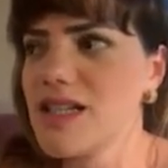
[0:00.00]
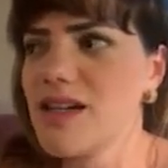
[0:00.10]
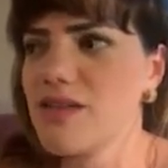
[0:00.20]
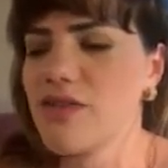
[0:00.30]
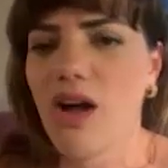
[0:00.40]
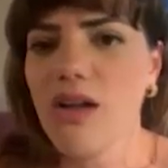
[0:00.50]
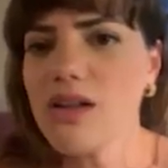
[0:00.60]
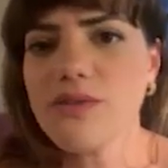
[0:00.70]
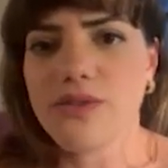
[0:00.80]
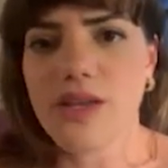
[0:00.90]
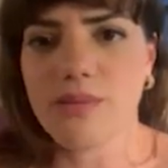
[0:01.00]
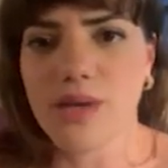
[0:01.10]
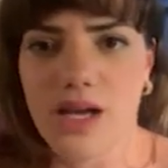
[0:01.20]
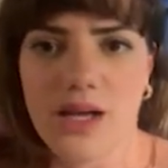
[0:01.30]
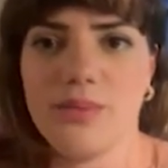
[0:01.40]
of all of them
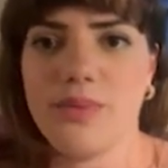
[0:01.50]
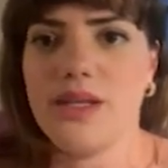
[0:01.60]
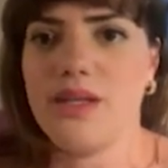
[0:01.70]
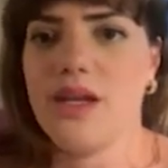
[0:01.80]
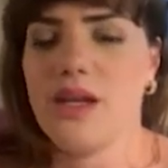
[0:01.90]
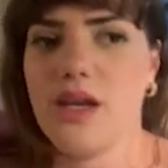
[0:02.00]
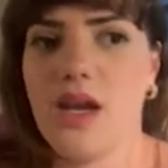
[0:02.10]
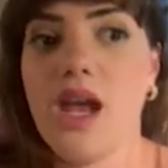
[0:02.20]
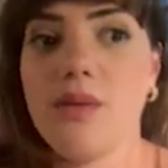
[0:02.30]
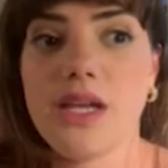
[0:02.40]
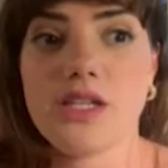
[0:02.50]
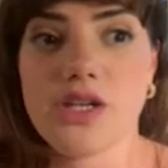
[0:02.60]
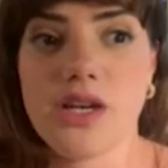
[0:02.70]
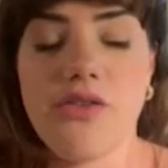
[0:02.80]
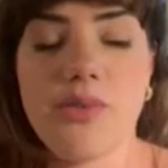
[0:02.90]
up and make
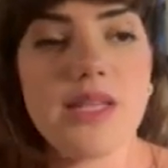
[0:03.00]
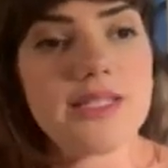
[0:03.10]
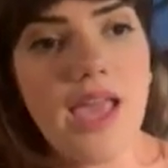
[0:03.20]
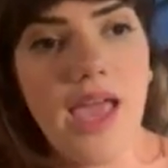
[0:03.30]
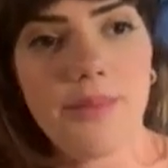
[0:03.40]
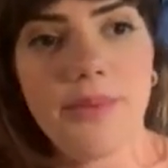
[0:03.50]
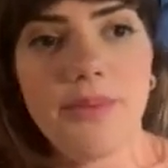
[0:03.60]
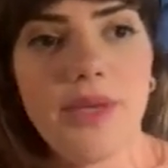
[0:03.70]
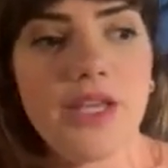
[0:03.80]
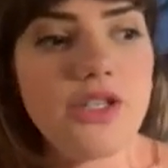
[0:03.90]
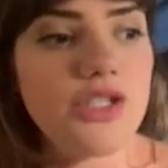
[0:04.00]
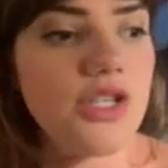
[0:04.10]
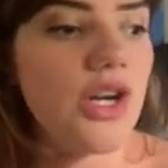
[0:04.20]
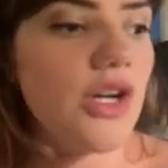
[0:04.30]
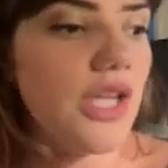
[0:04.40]
sure everybody's happy, making
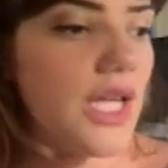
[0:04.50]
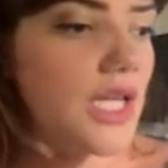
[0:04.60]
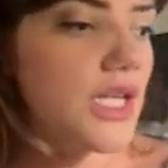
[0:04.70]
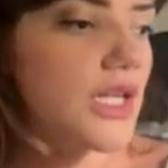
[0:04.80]
sure like